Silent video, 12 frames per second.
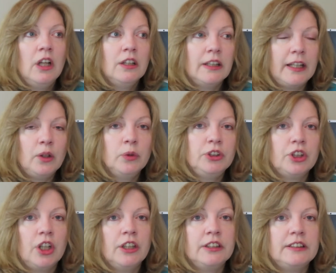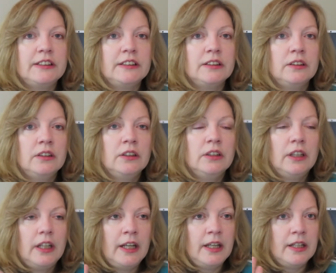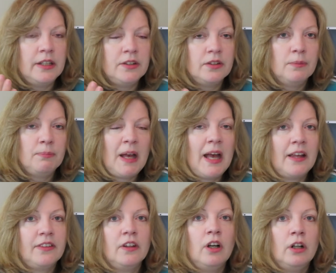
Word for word: Language arts and math